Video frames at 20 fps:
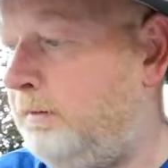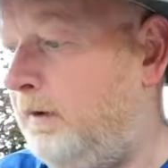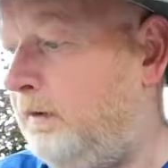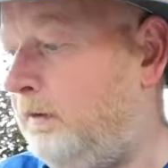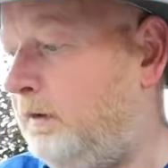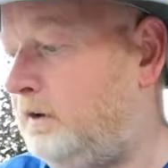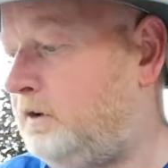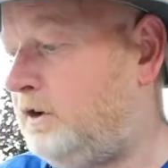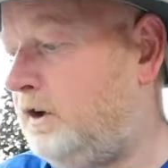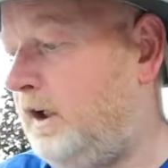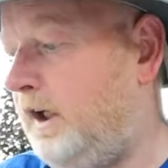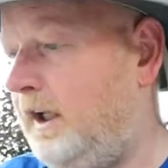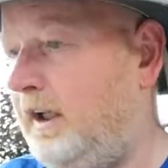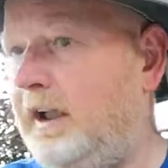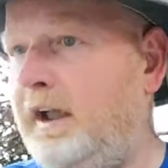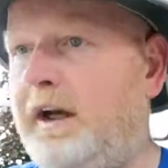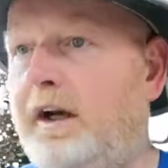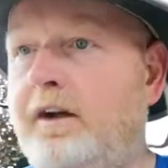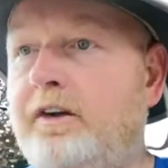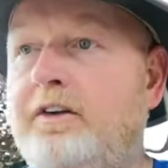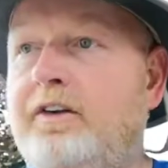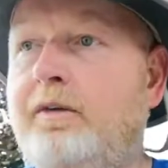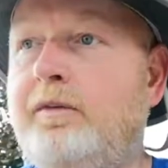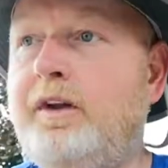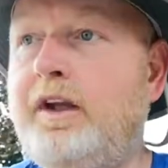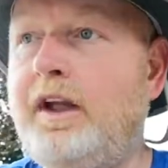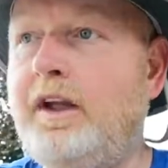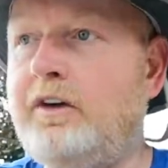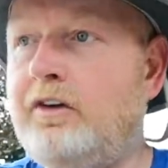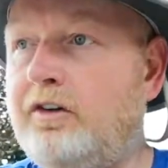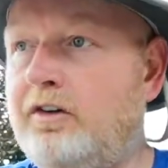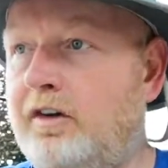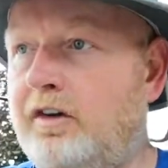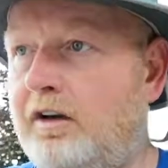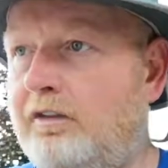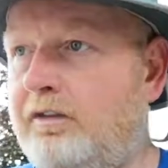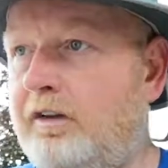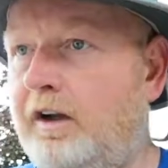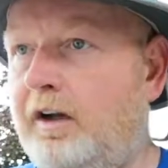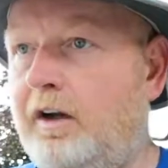I'll try that on some of the other
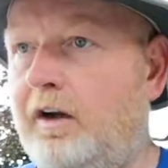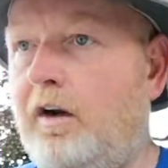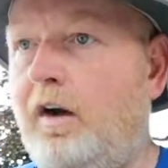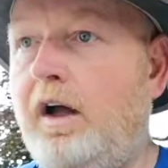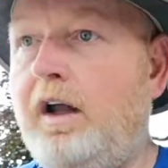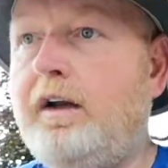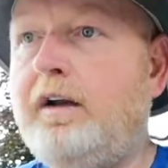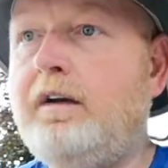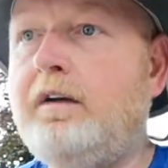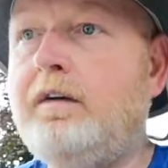stuff that I got.